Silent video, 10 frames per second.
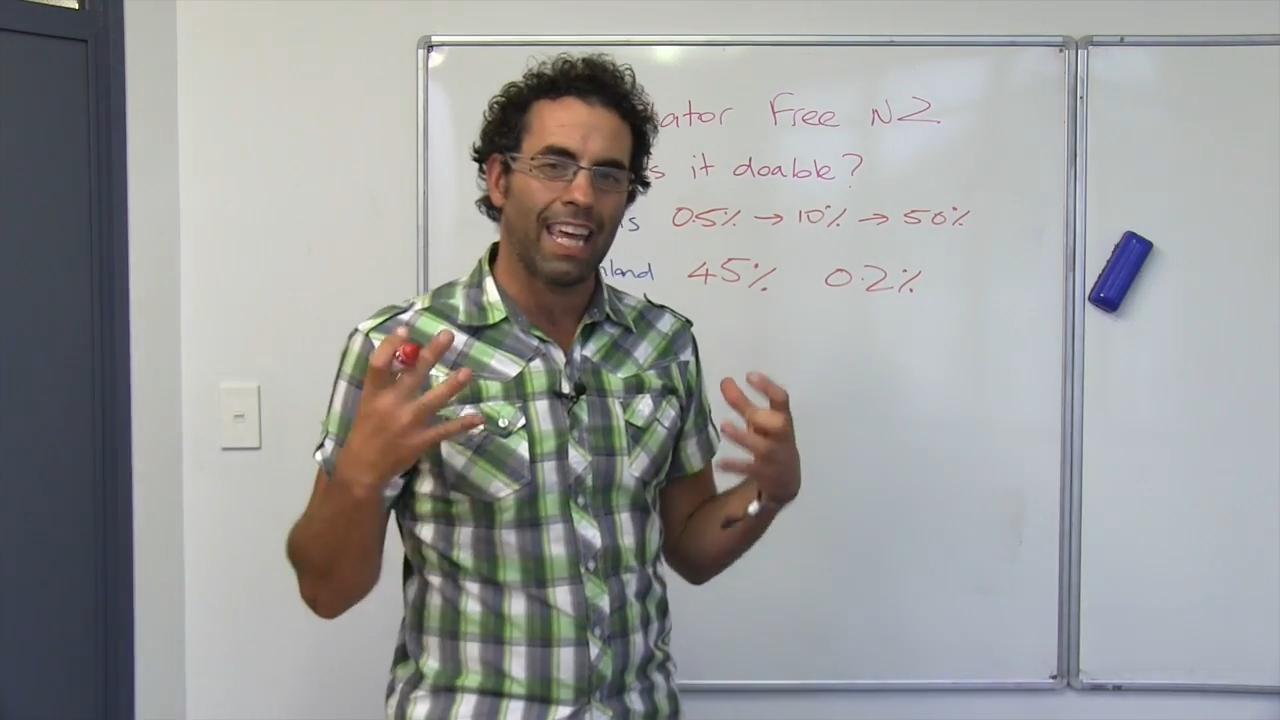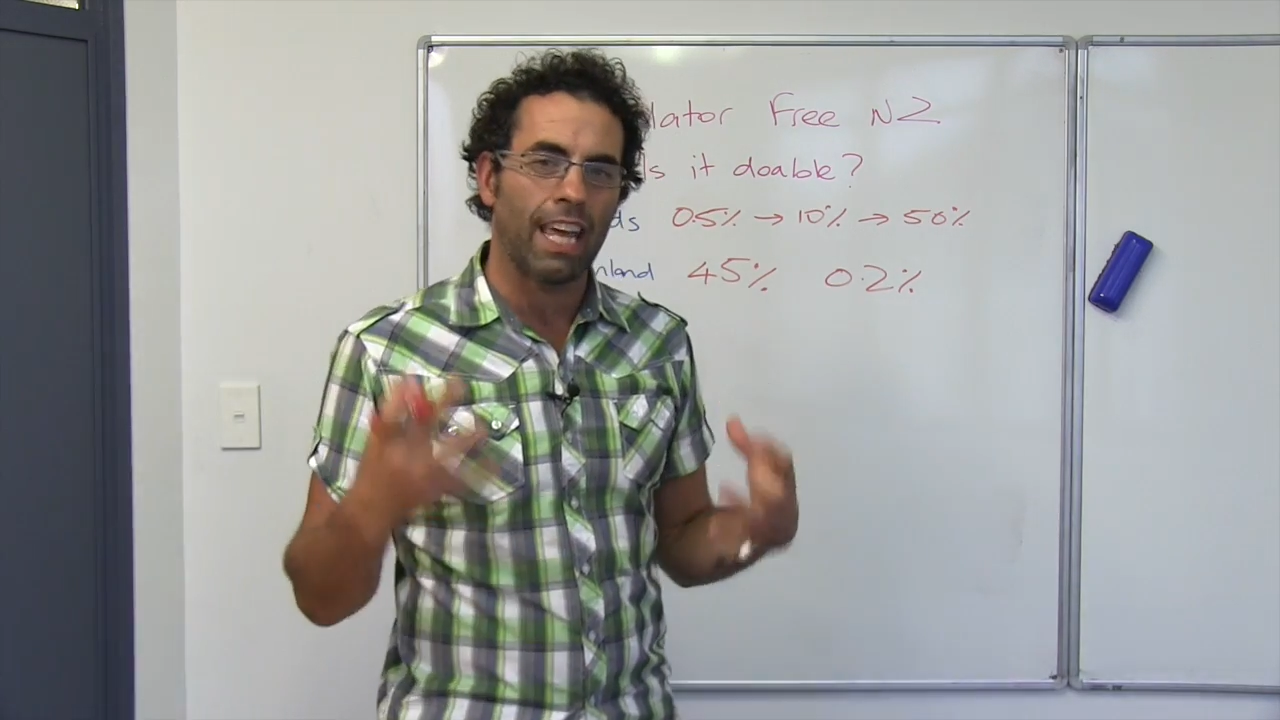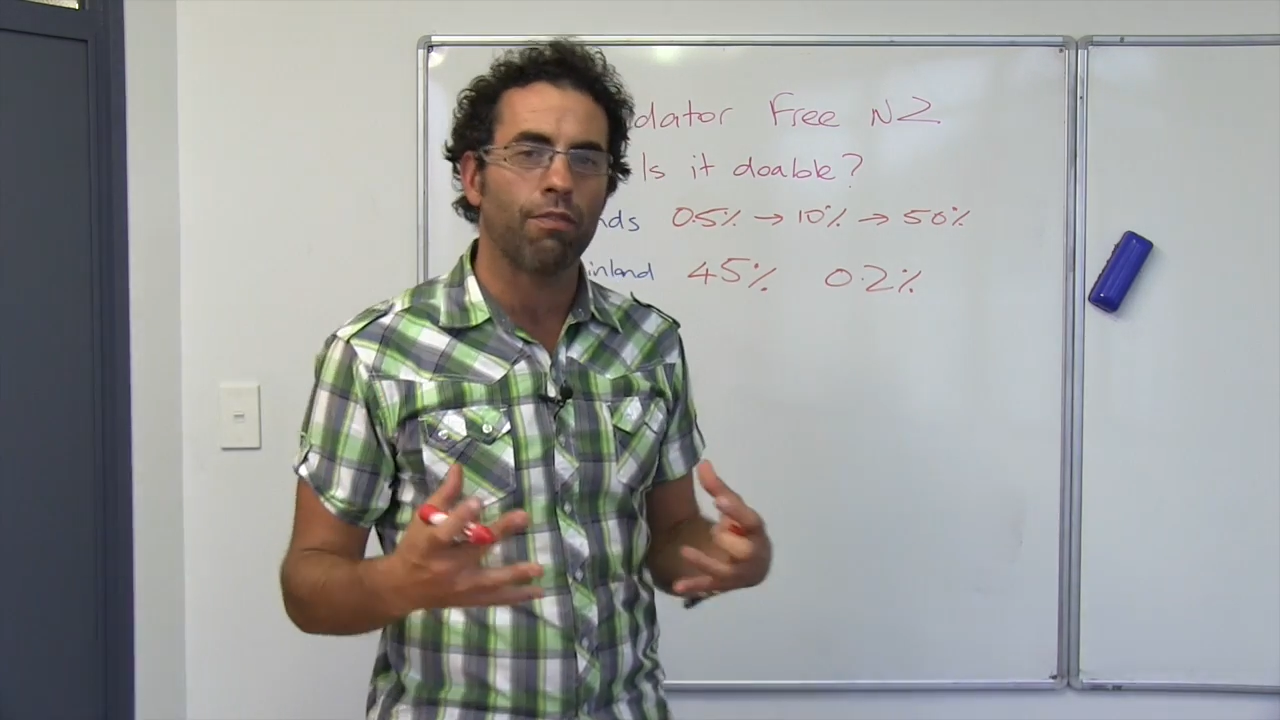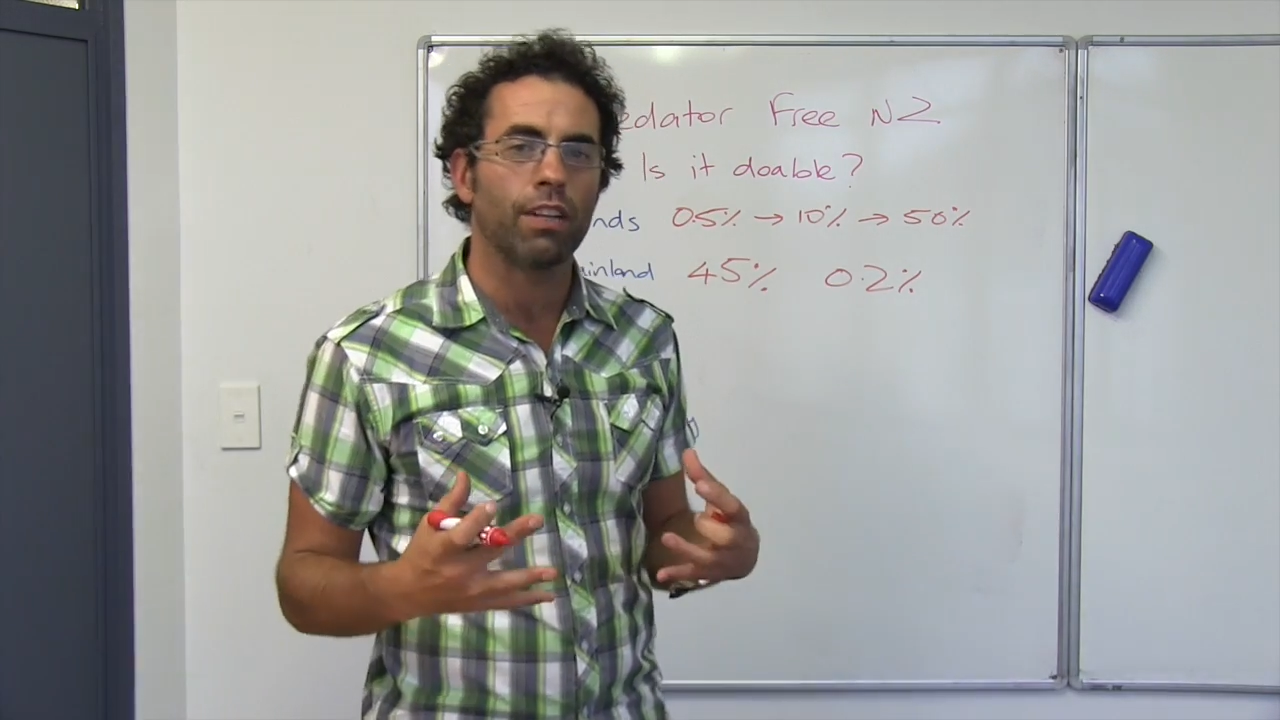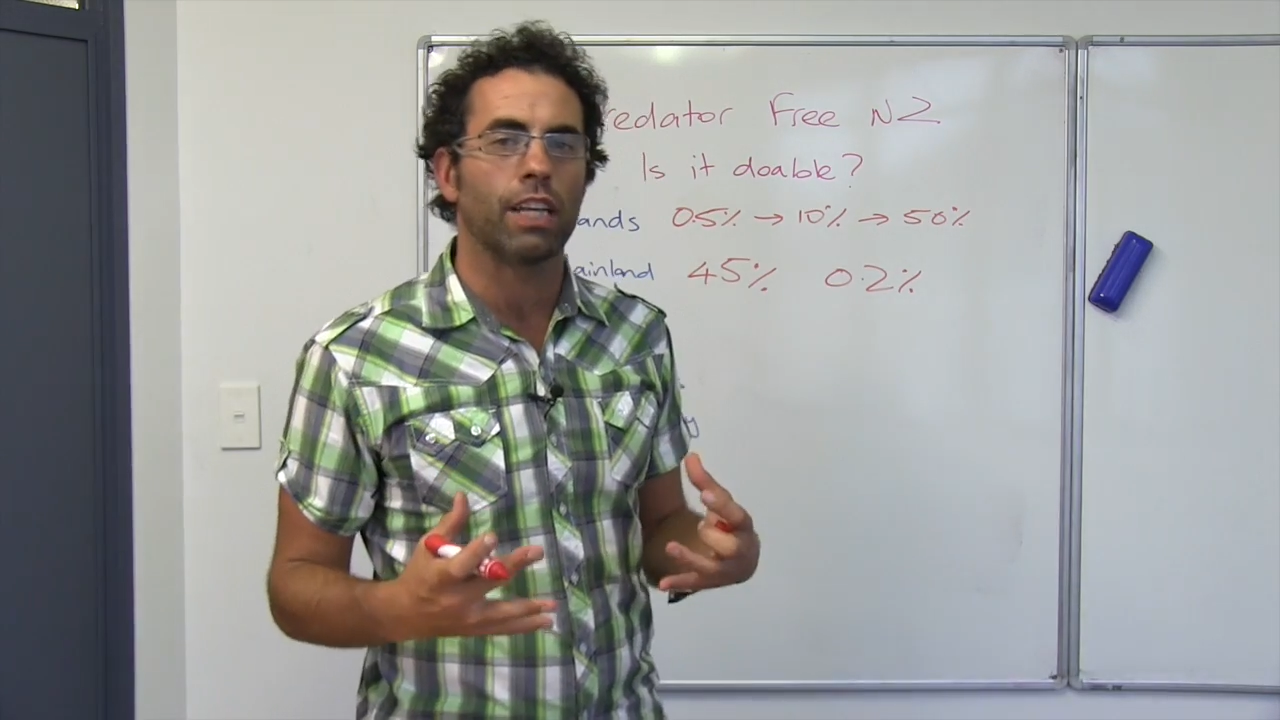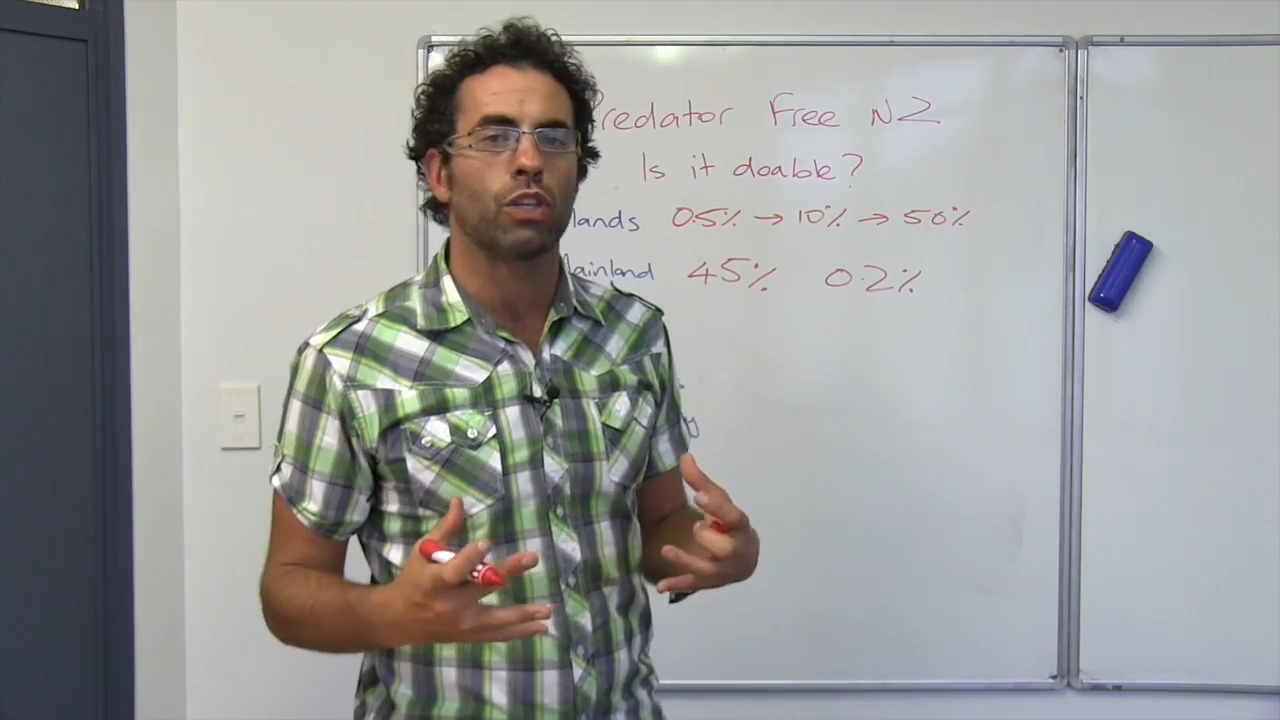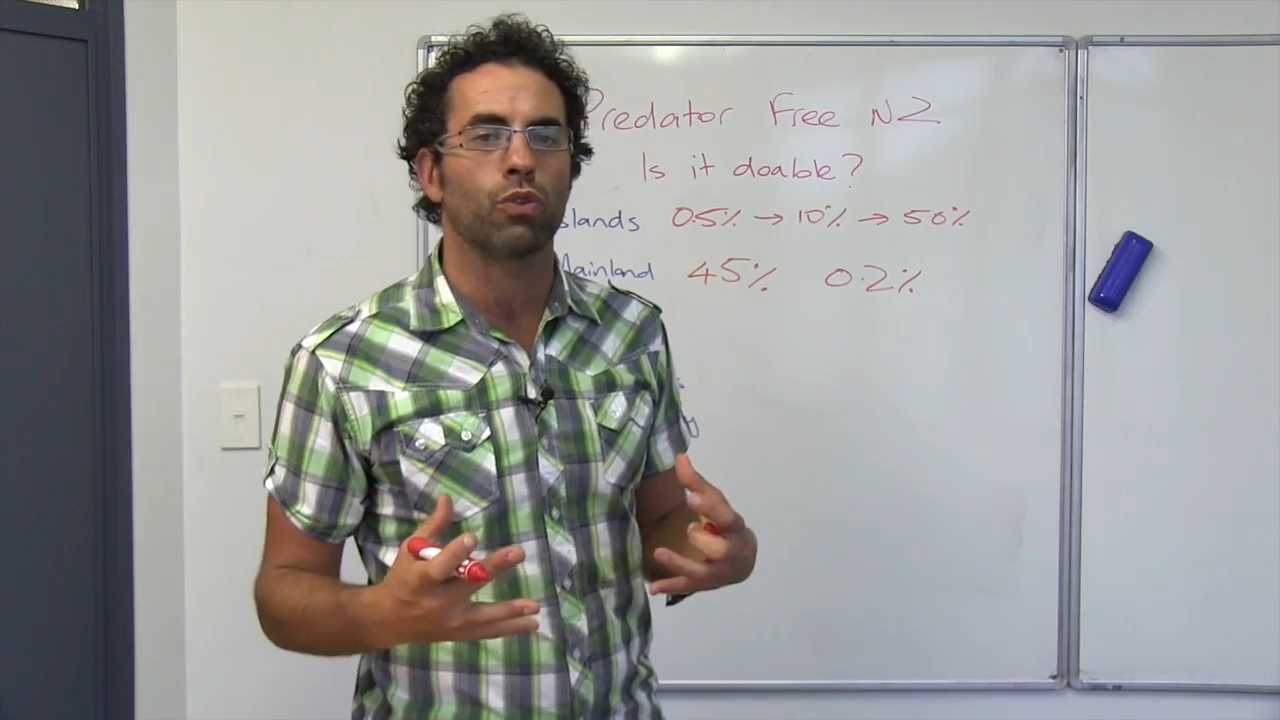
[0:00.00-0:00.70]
heavily